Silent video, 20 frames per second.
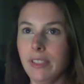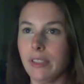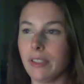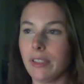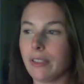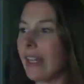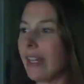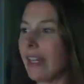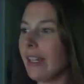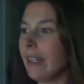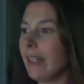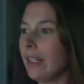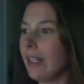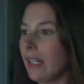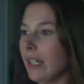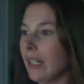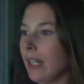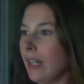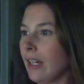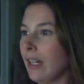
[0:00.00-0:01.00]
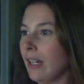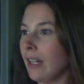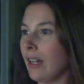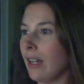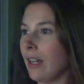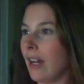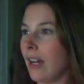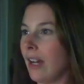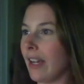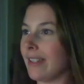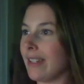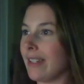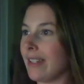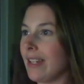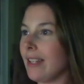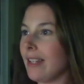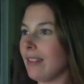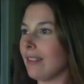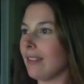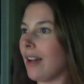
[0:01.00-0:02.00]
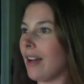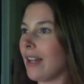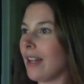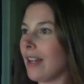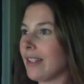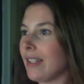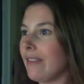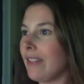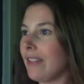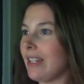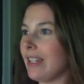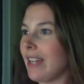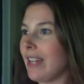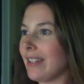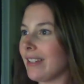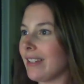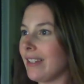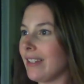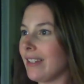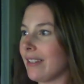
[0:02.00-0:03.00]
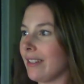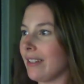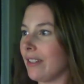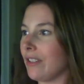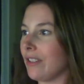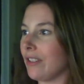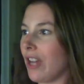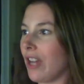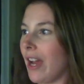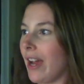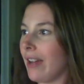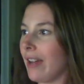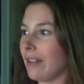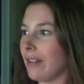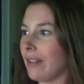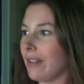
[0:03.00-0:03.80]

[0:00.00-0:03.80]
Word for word: Okay, I see lots of yeses in the chat.